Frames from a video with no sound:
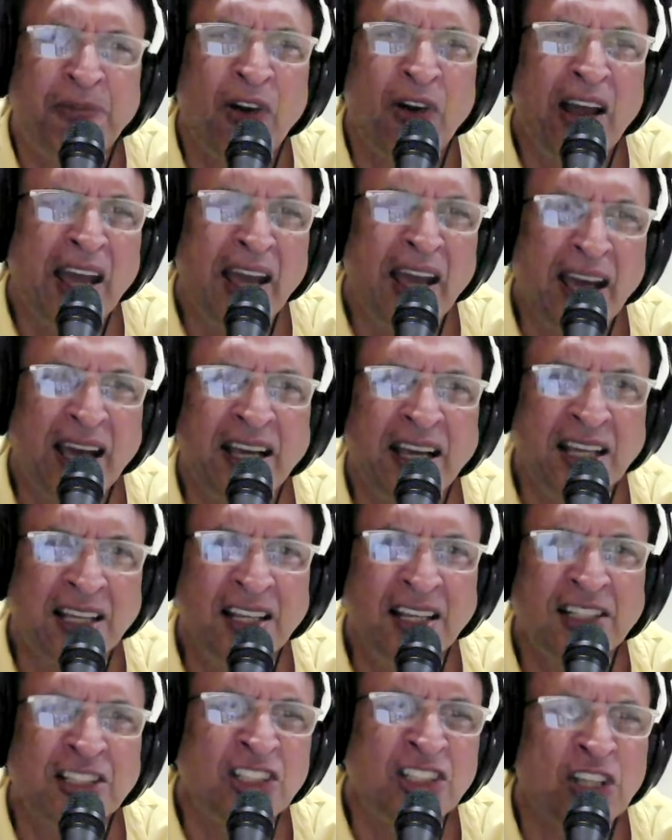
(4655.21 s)

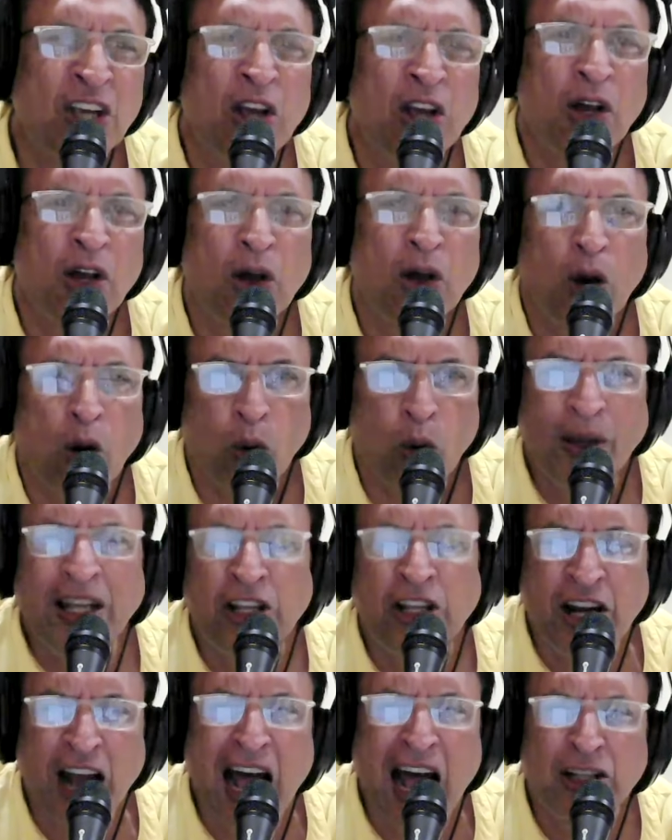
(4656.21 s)
praise, with
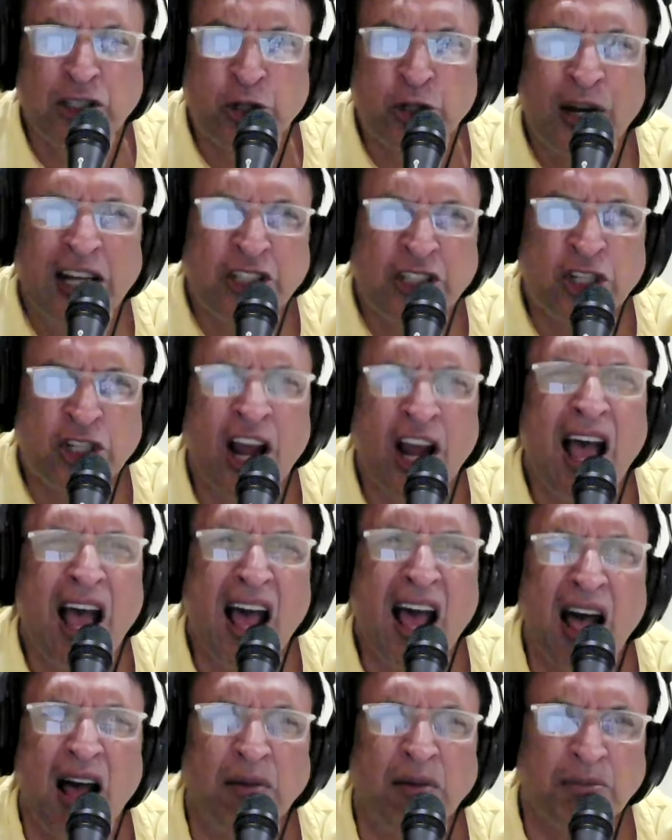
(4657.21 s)
an outstretched
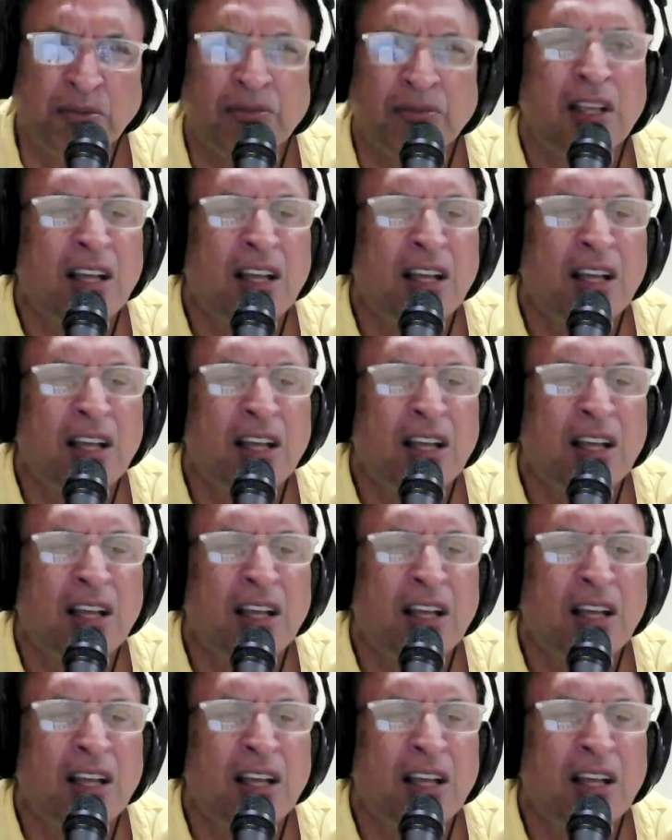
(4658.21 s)
arm,